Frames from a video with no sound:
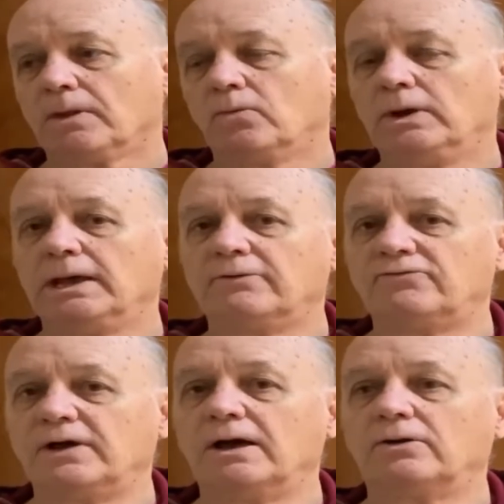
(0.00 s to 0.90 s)
We had
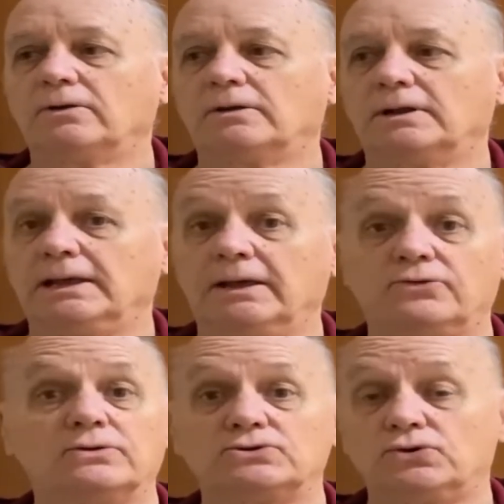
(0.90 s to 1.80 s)
found the
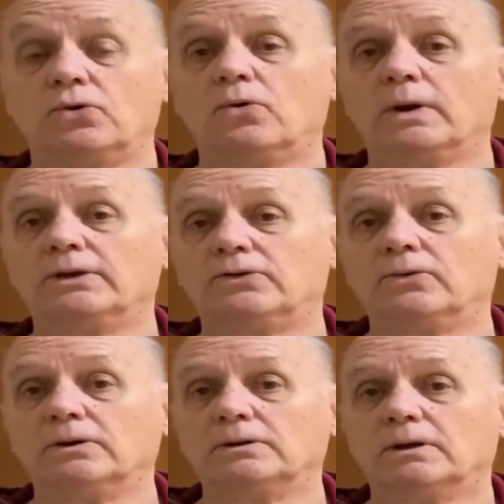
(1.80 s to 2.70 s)
entrance doorway
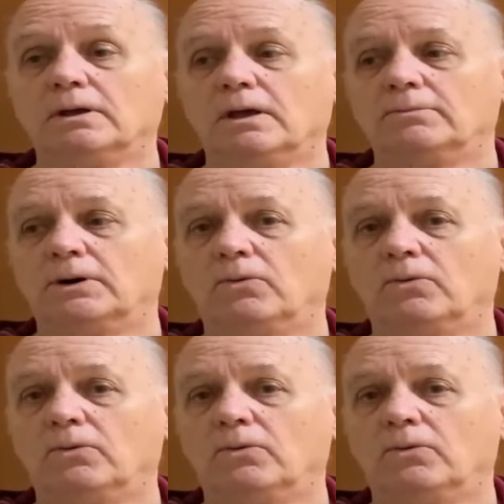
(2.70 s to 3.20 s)
to it. My